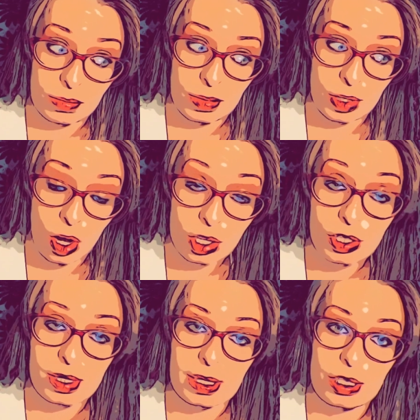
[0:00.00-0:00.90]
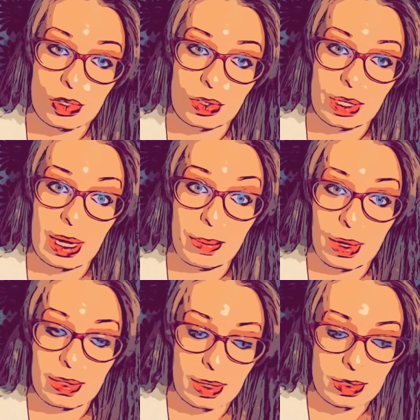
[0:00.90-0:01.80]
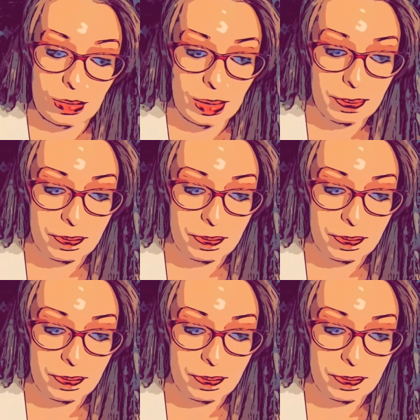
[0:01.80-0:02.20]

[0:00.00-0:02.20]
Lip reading: consciously turned a blind eye to it.